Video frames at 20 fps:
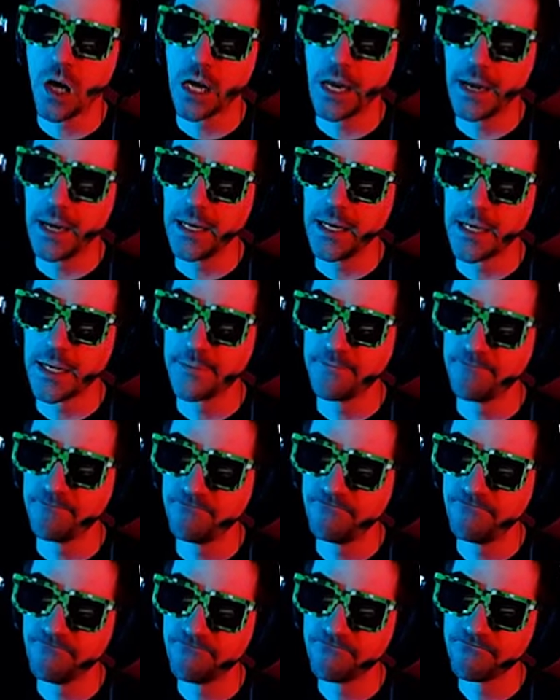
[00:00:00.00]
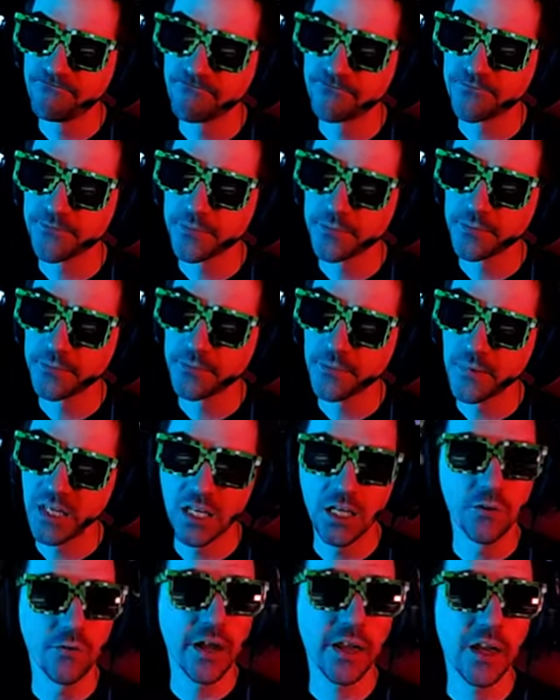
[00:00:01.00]
um,
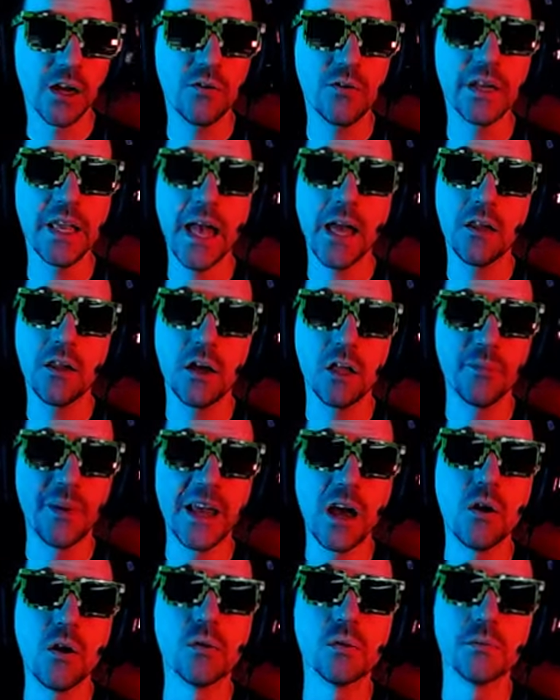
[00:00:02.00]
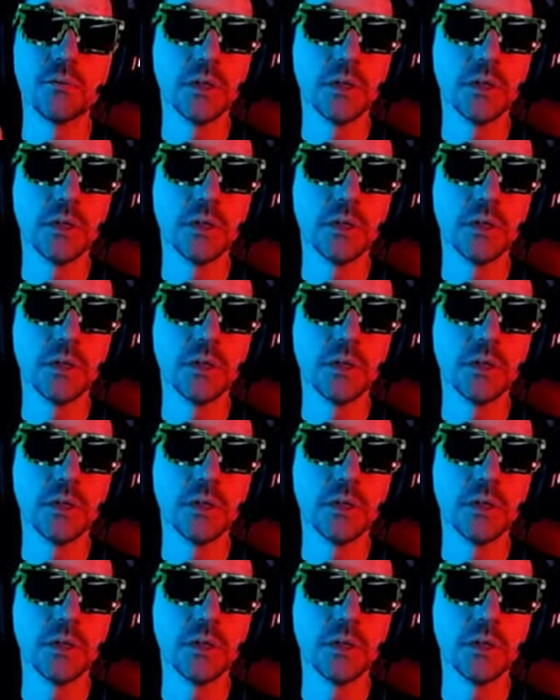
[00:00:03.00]
Here I Go Again on My Own.